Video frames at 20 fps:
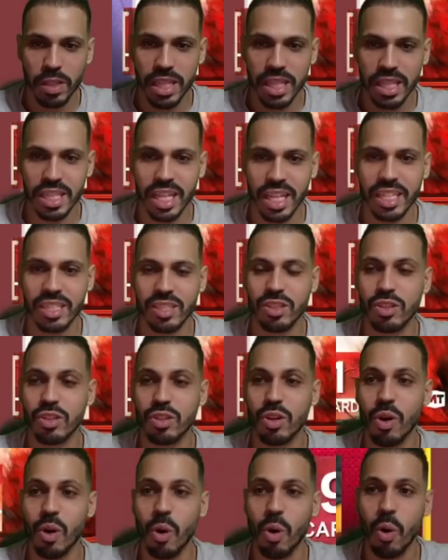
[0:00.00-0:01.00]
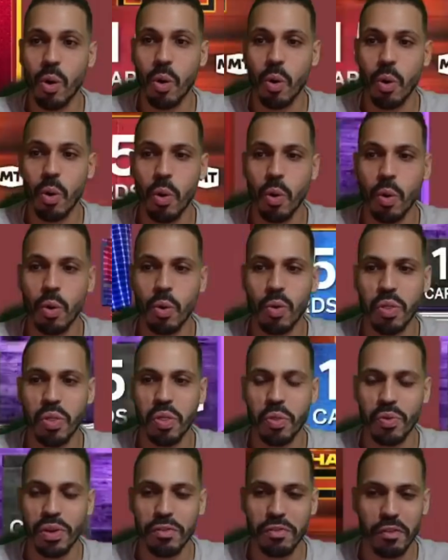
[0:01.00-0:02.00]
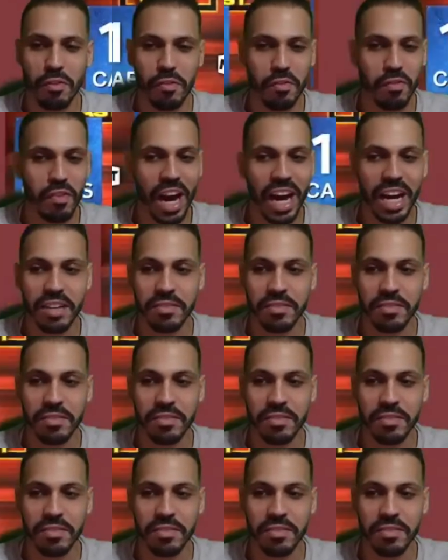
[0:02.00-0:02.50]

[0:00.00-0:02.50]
Let's go. Three for five,